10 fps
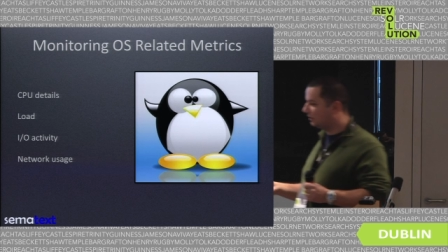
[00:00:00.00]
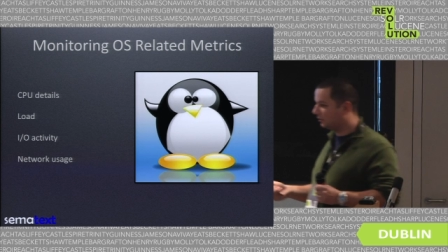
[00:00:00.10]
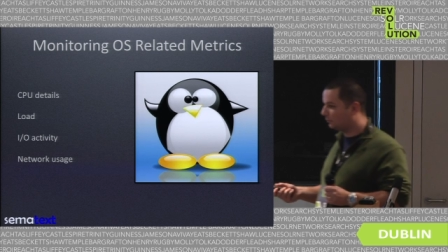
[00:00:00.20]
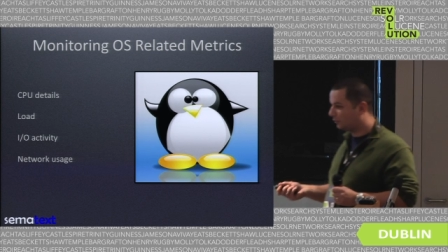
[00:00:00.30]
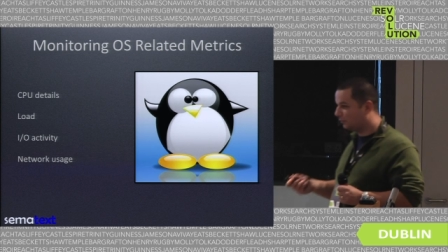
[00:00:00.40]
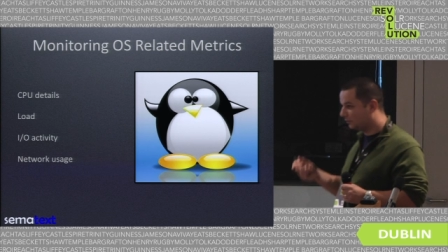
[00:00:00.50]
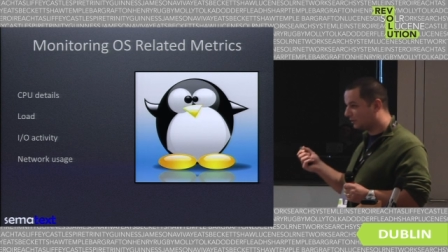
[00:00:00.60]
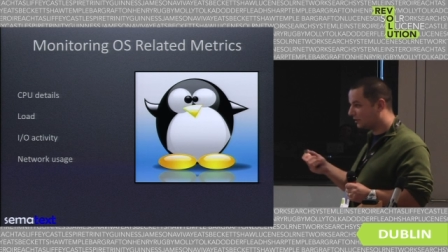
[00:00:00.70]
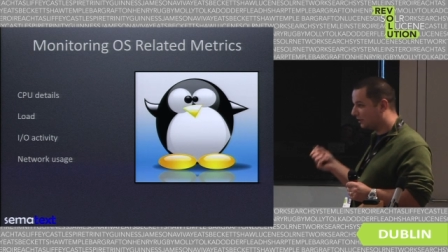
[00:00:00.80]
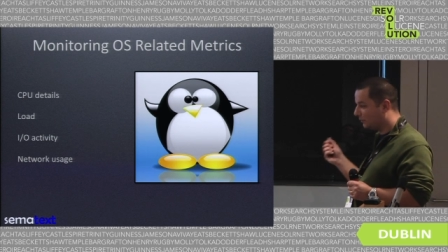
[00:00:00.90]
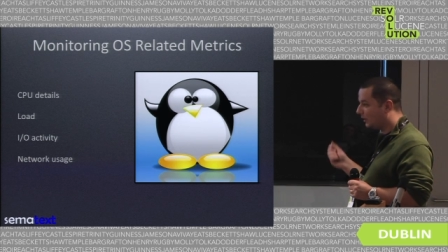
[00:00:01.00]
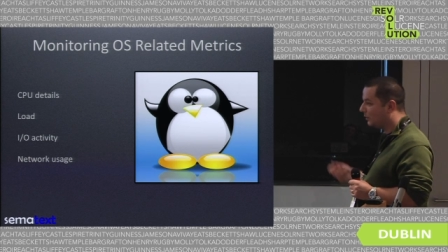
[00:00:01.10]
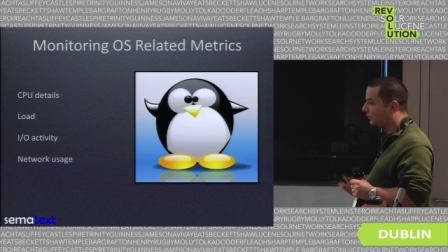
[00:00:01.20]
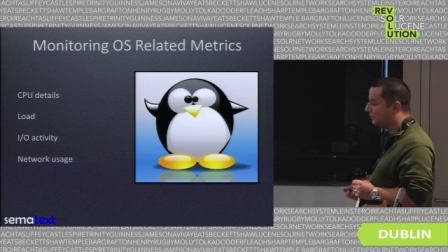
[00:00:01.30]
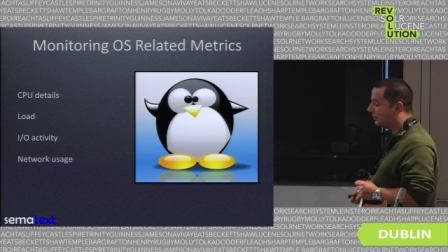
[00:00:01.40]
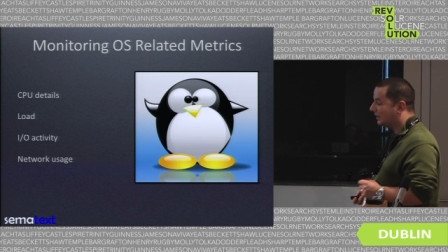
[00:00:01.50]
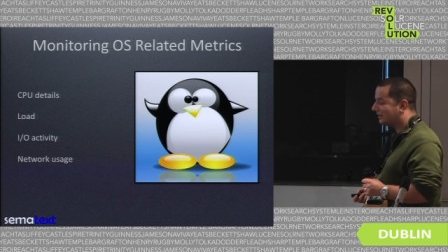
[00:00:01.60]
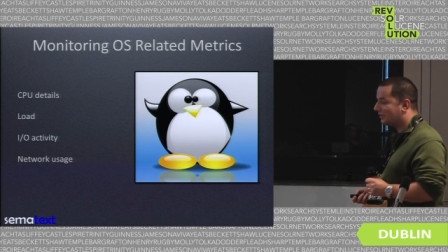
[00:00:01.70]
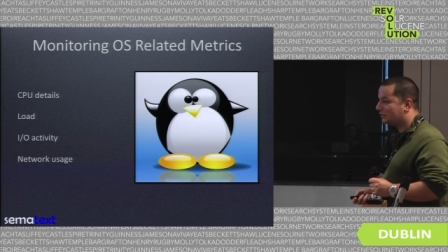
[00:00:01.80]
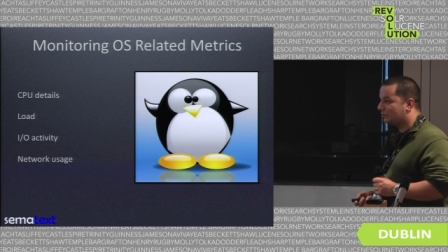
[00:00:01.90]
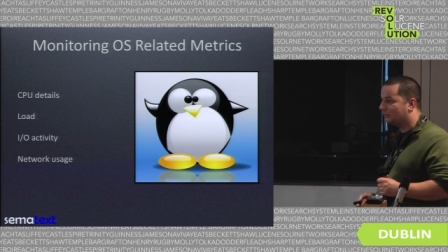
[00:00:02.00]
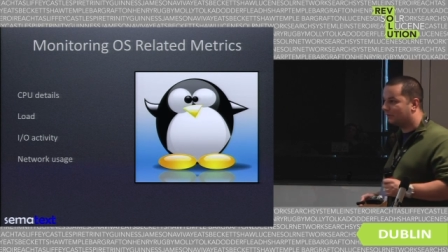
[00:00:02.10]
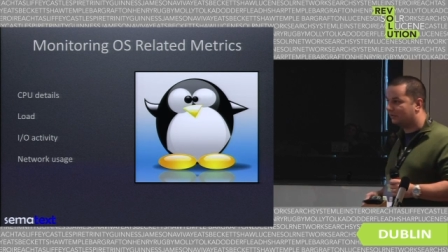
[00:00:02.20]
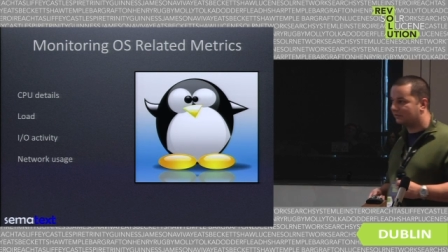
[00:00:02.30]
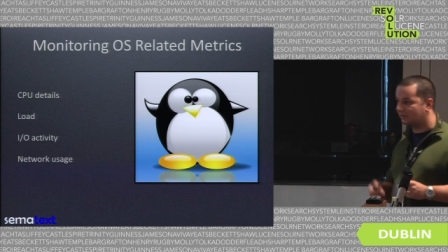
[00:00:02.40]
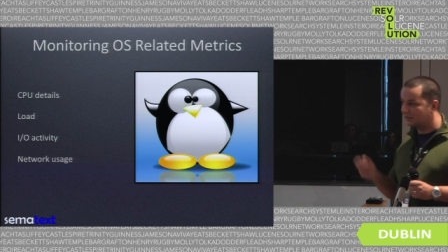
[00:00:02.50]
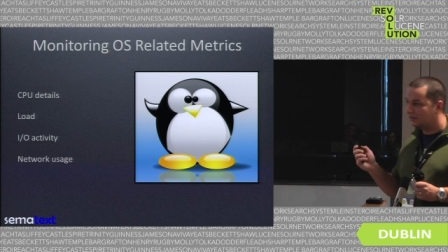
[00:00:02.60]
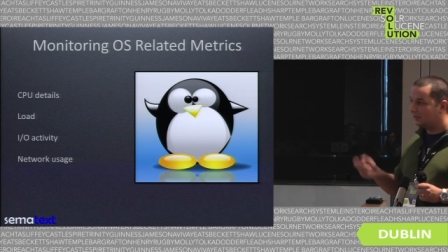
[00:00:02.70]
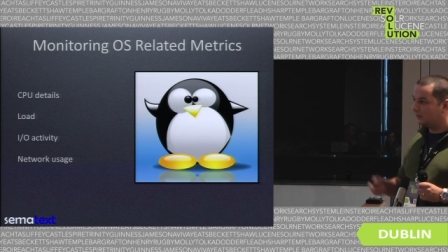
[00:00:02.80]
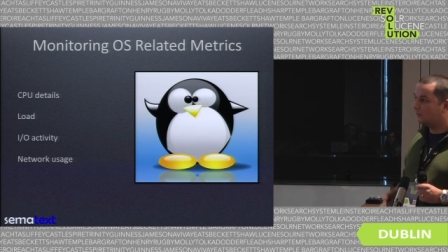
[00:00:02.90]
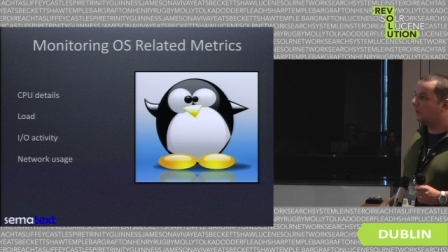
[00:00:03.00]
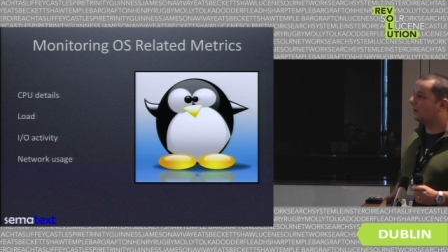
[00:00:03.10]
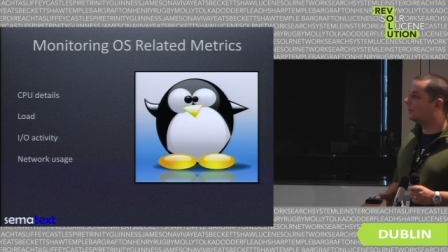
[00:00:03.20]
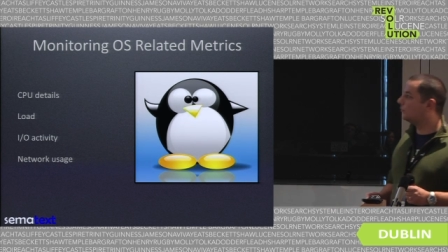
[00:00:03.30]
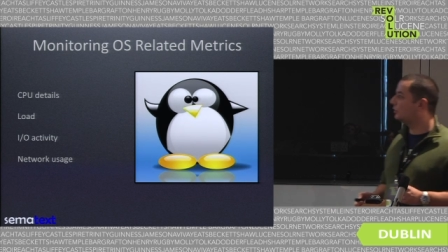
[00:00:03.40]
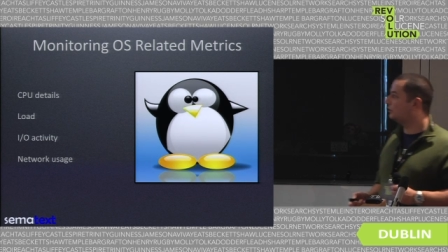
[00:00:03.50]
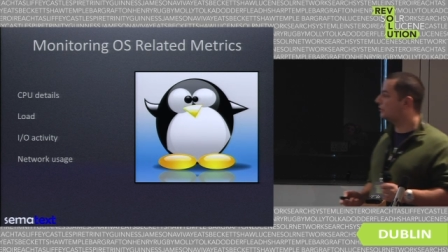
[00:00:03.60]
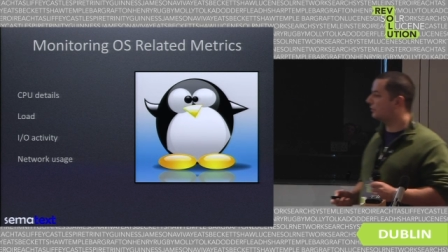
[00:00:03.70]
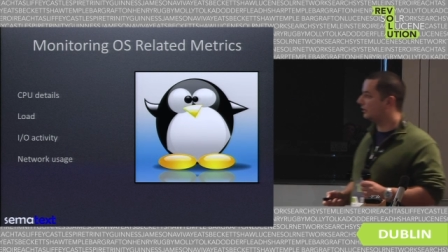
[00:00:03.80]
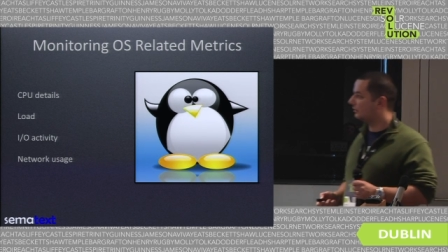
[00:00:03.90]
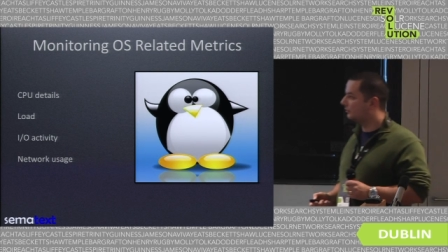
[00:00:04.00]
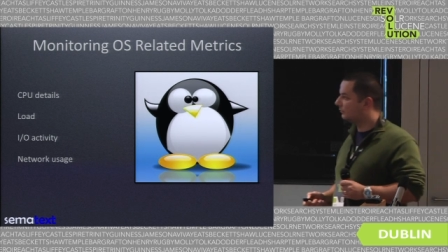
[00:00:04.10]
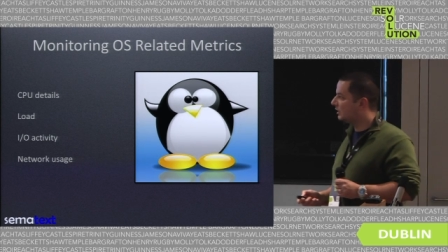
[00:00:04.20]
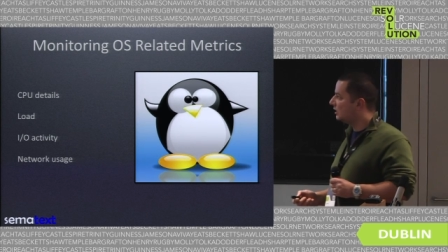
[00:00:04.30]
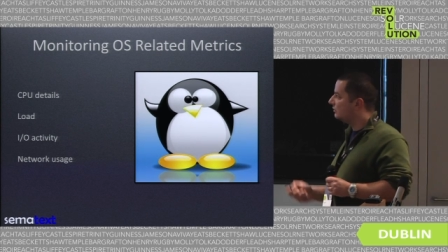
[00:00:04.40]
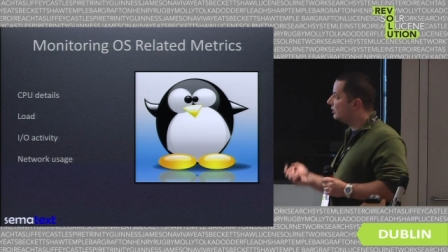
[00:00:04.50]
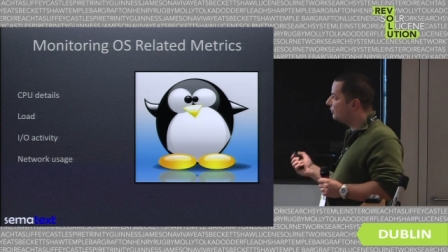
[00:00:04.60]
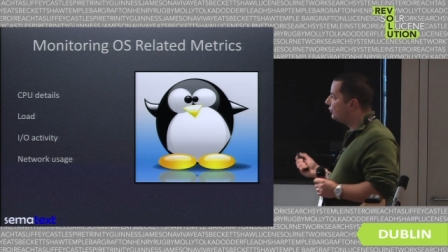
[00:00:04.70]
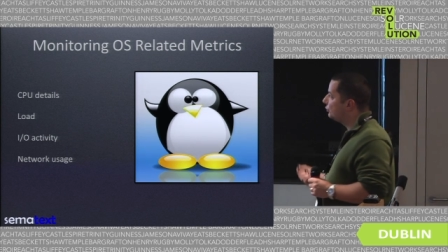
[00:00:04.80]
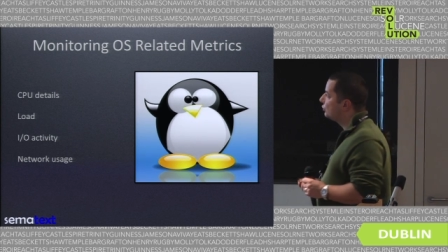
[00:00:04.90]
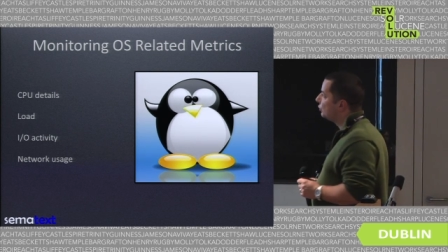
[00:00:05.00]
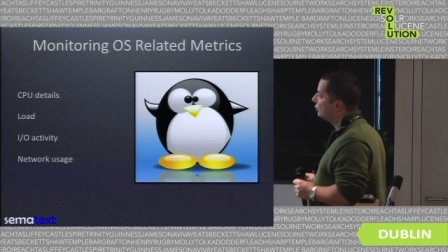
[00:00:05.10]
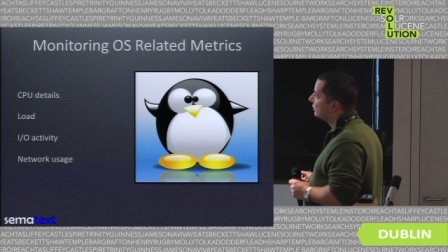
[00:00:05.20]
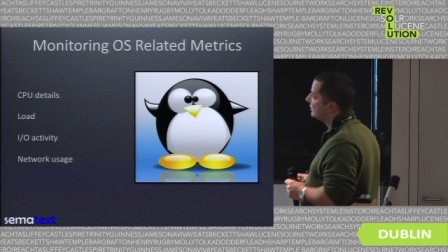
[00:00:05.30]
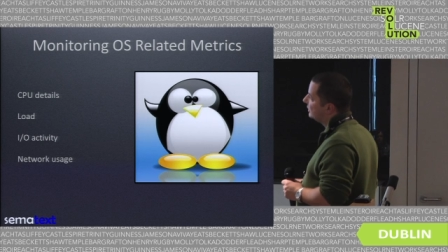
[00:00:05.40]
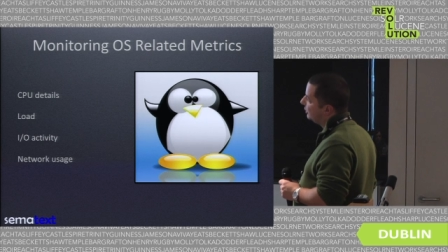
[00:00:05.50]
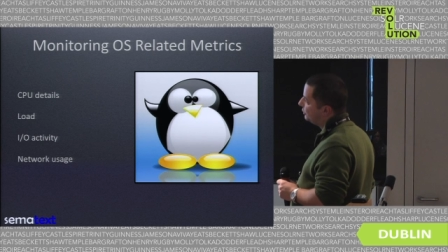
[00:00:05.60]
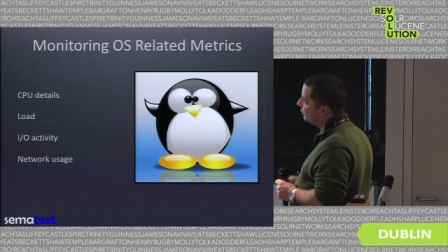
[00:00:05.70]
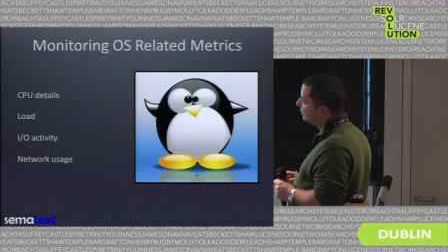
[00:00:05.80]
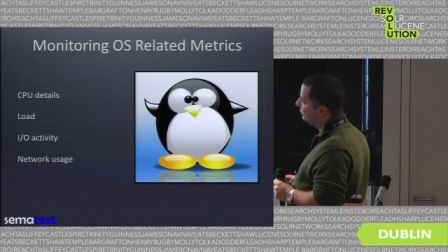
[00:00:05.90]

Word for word: the network usage and why we pay attention to it while monitoring. There are a few tools that you can